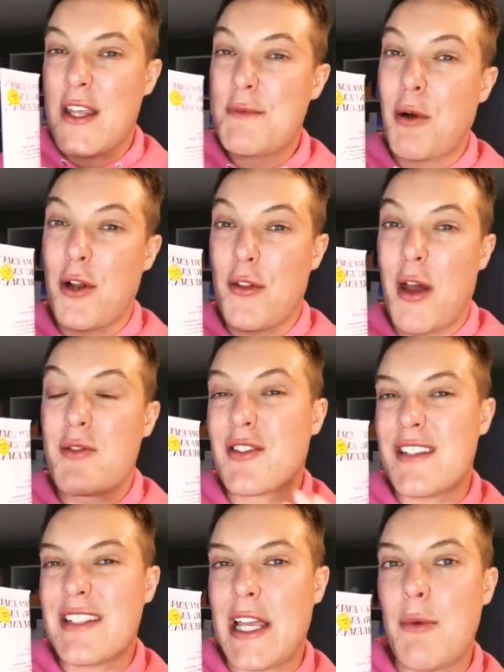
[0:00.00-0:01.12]
This product though
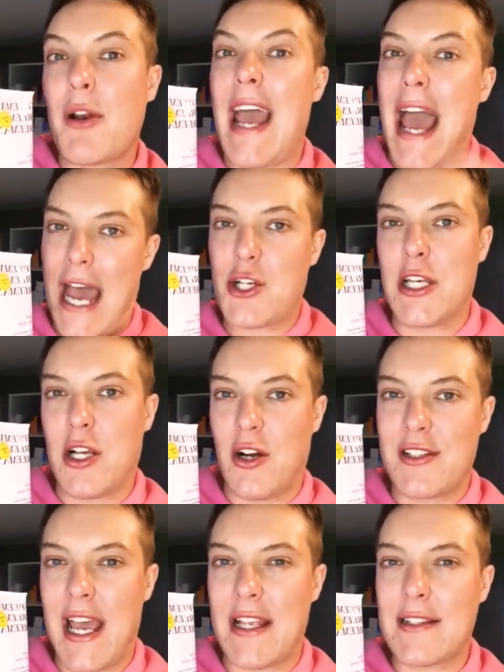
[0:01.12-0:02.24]
doesn't tell you what it actually
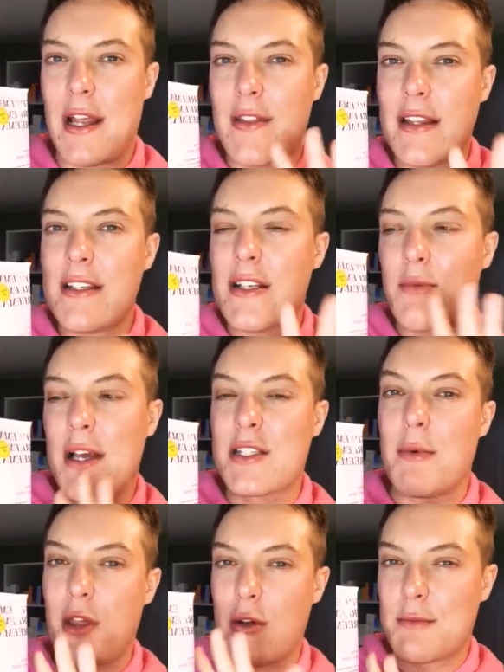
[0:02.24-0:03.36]
contains, and I think this is where
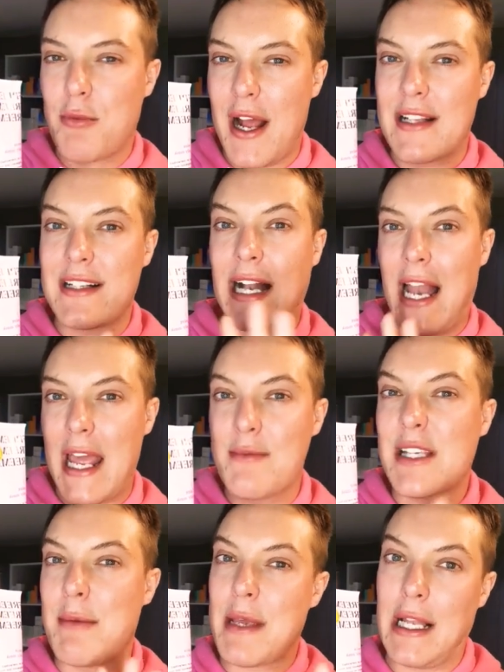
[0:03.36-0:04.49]
some of those brand
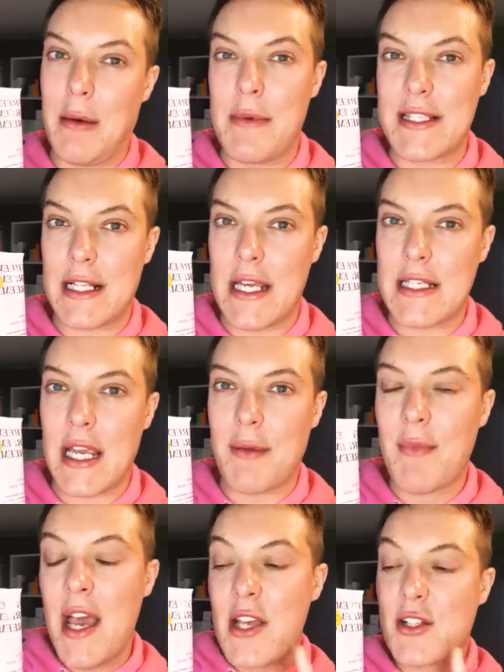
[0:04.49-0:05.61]
claims can be a little
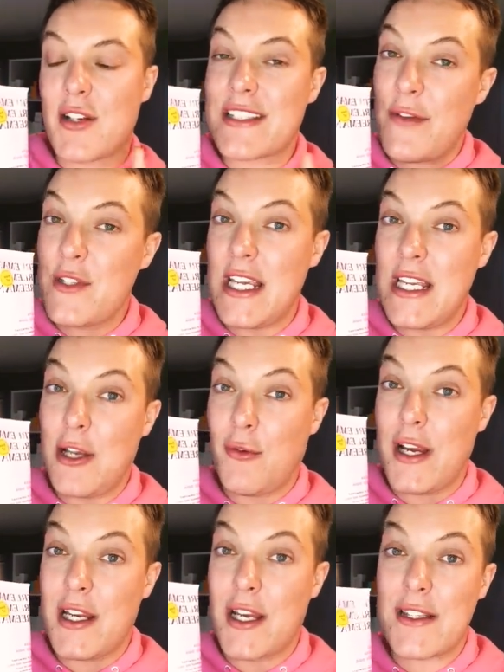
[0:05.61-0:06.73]
misleading. It's got 17
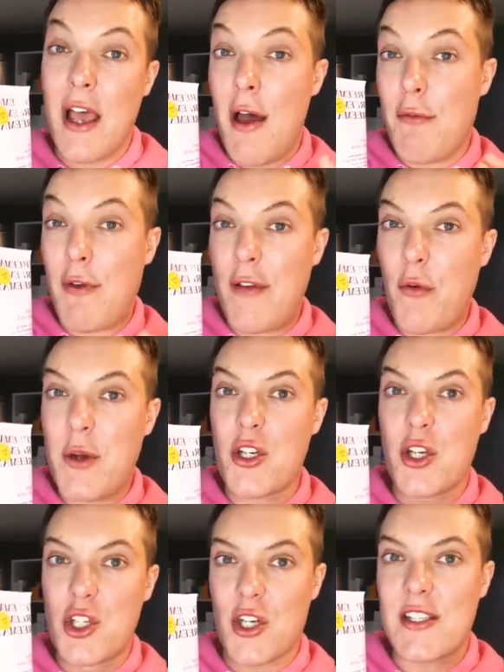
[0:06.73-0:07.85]
ingredients, 5 of
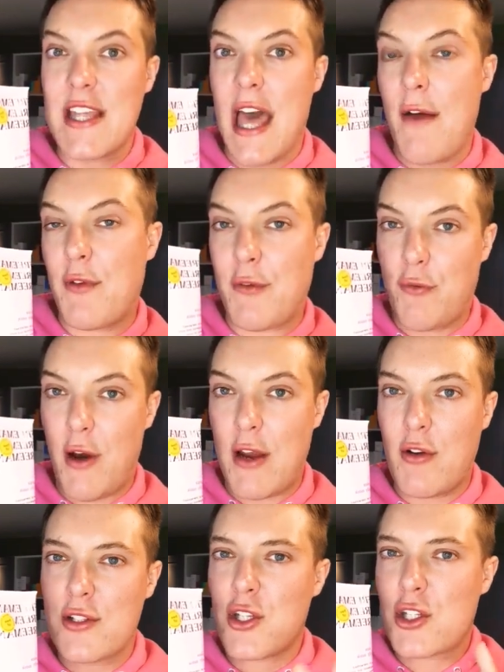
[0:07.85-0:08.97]
which are just there for the
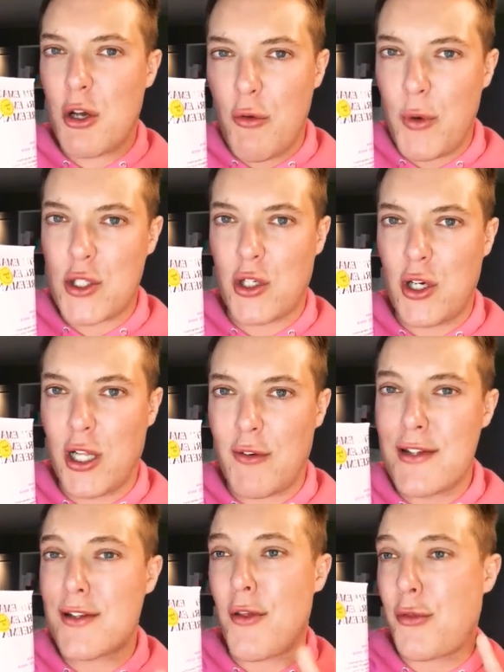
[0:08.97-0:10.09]
fragrance, 2 of which are
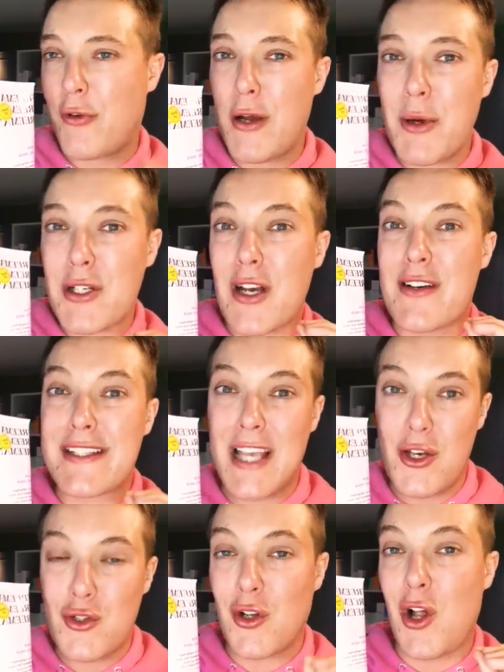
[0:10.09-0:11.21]
colorants, 3 of which are
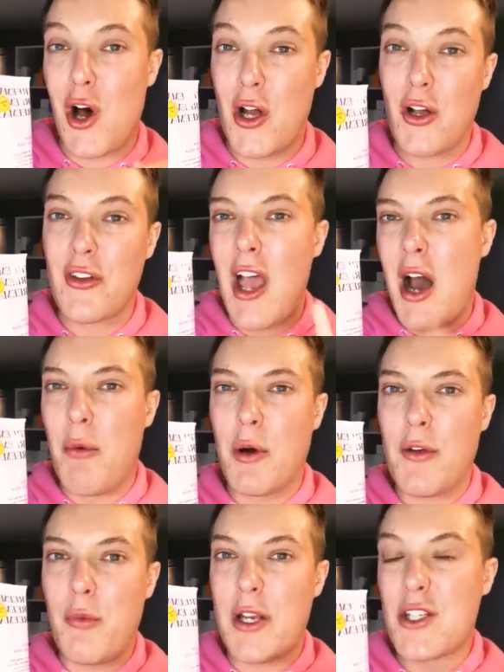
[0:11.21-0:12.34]
essential oils, and
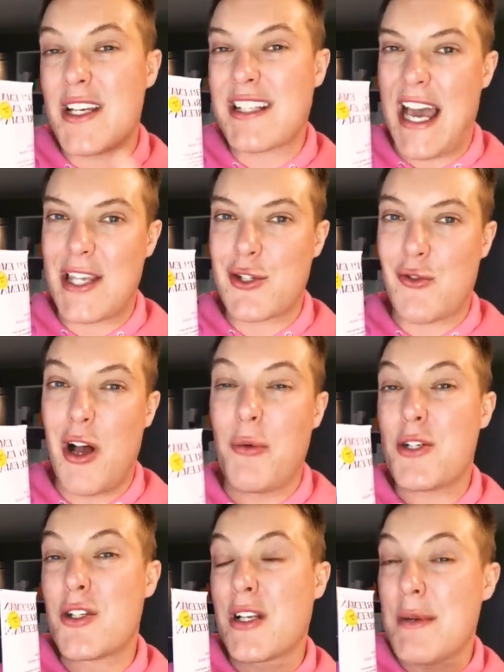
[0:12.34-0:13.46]
1 of which is castor oil,
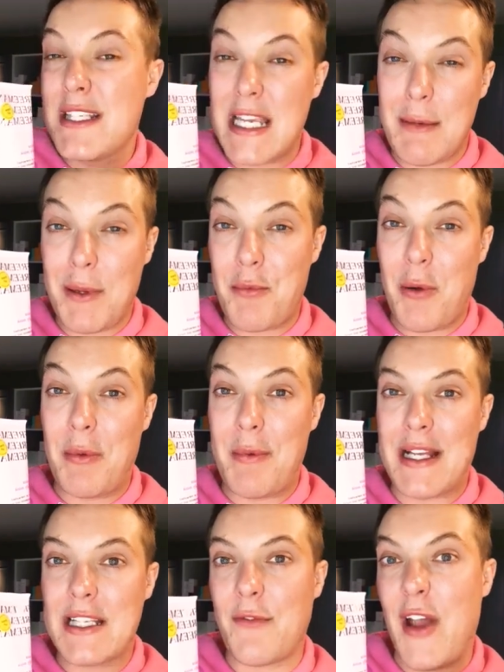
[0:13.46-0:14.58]
which is going to be deeply
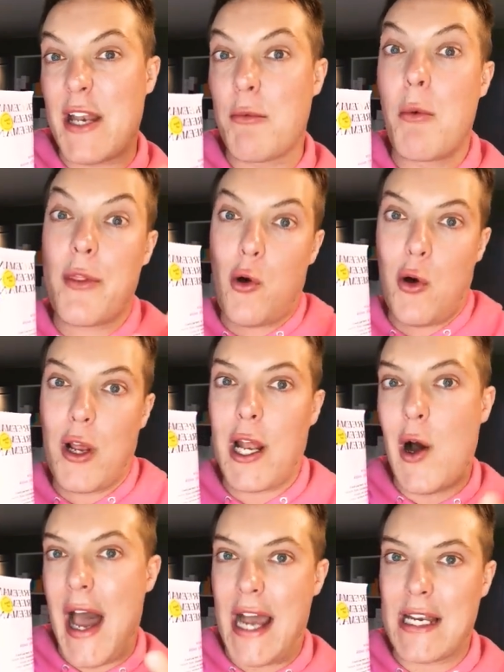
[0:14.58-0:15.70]
problematic for anyone with oily
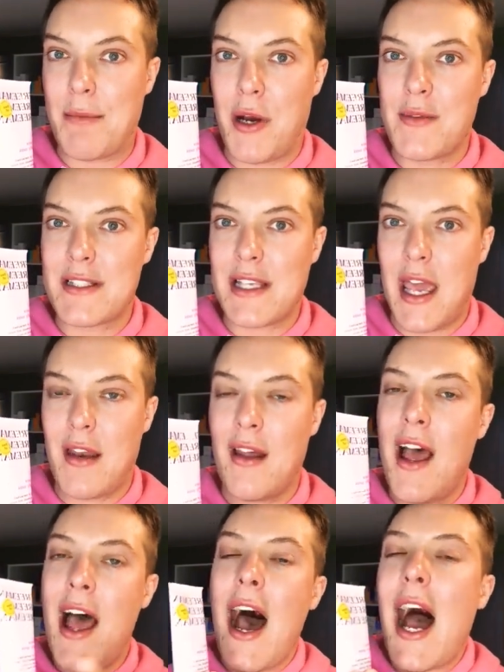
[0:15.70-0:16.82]
or acne prone skin.
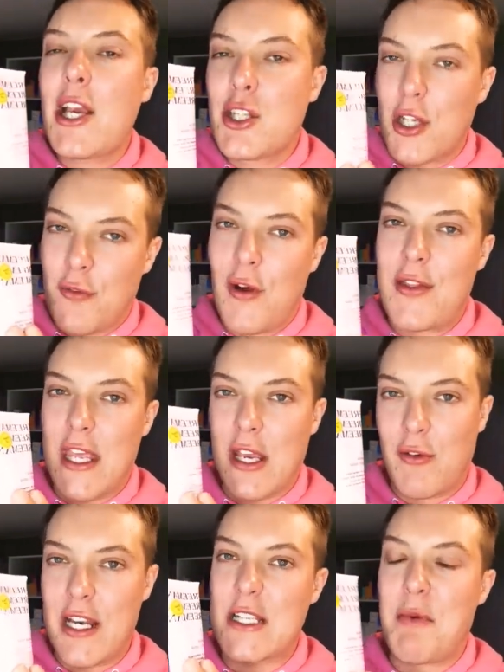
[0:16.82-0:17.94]
I should have read the
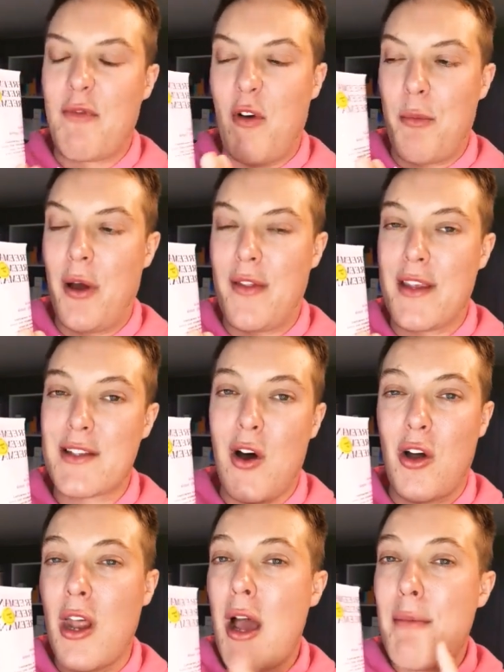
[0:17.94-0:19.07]
ingredients before putting this
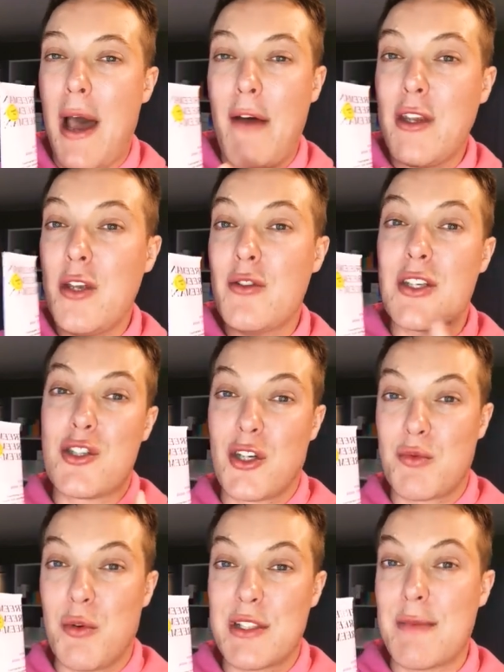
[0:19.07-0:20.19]
on, but having used this
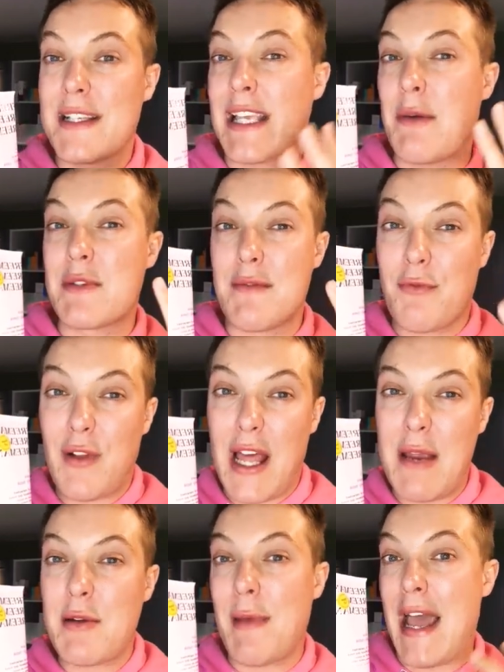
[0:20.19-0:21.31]
just once, my skin was
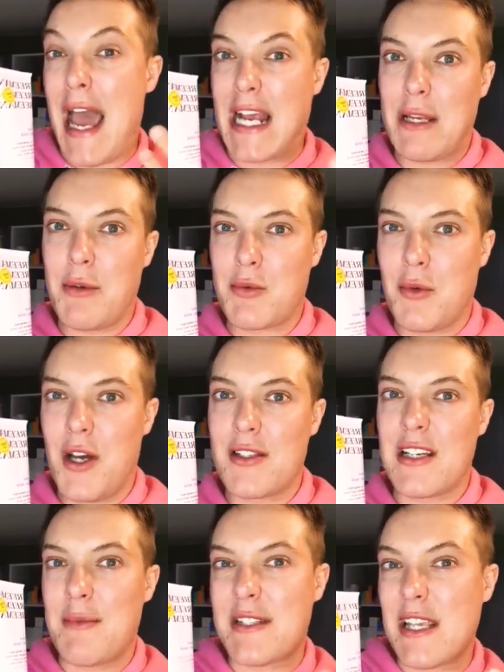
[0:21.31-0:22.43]
inflamed, my acne was
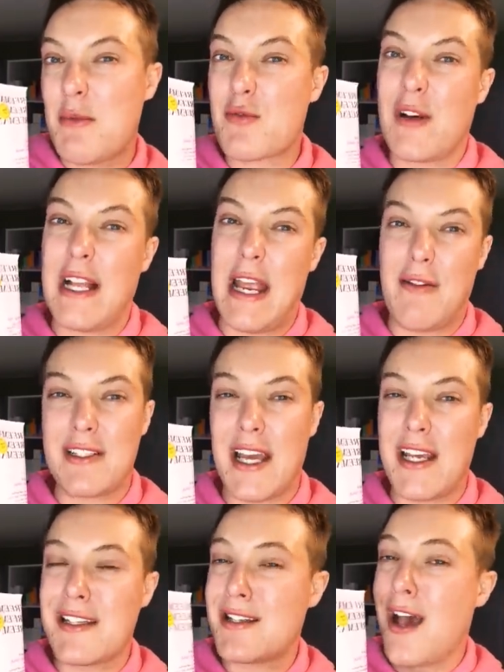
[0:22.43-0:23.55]
worsened, and my skin was really
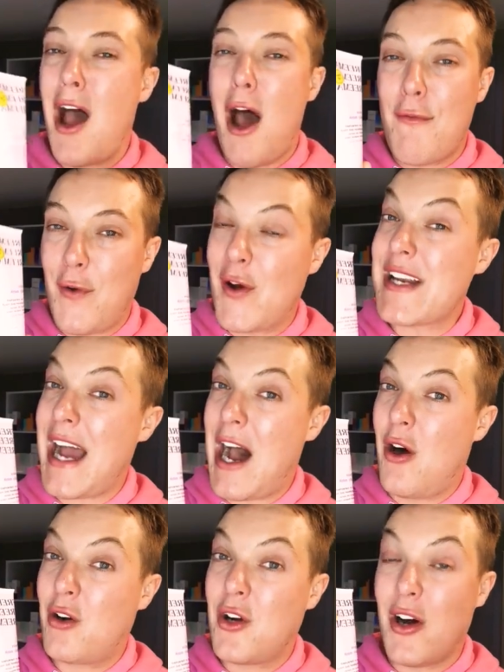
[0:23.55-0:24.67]
irritated. Avoid at
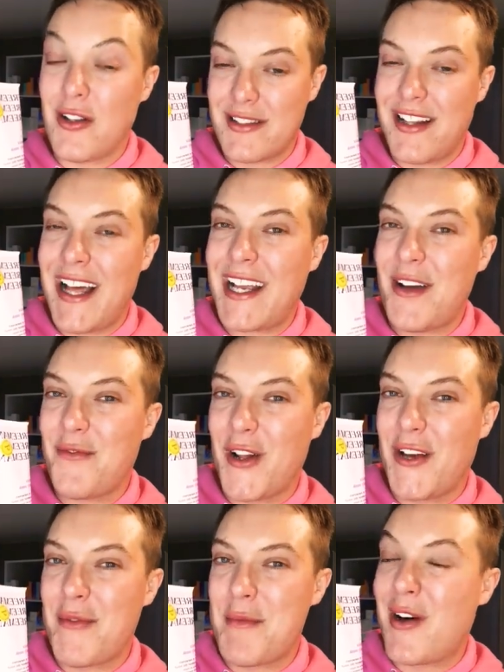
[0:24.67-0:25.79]
all costs. Like and
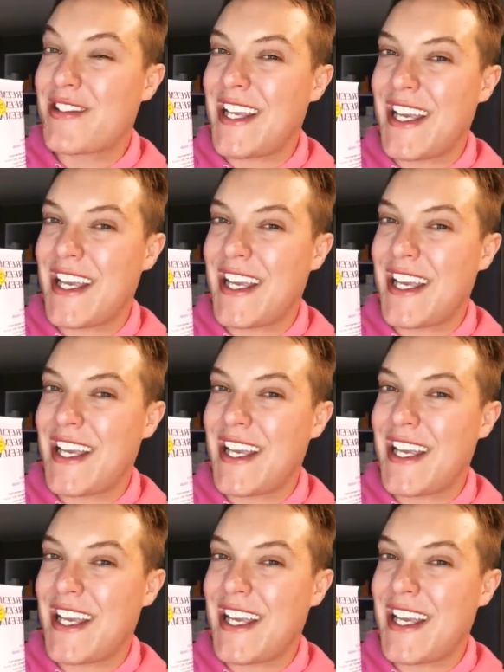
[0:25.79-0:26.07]
follow for more.